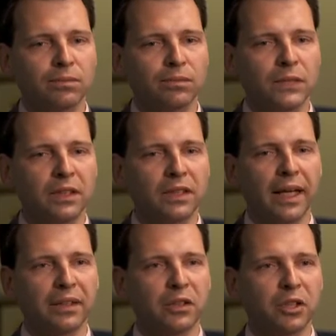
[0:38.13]
the
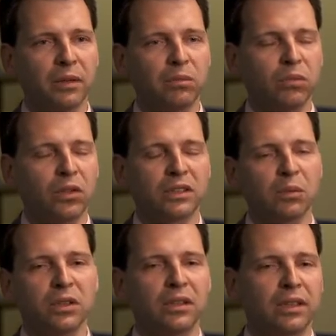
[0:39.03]
dictatorship, for
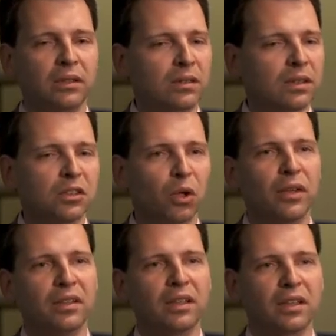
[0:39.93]
example, the
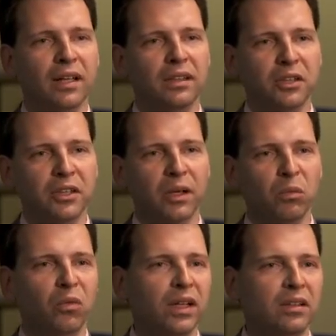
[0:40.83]
Soviet dictatorship
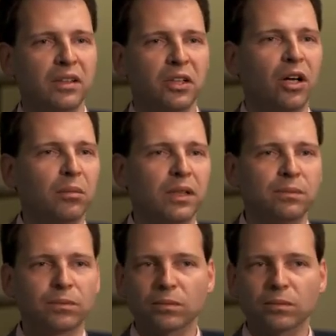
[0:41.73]
with the German,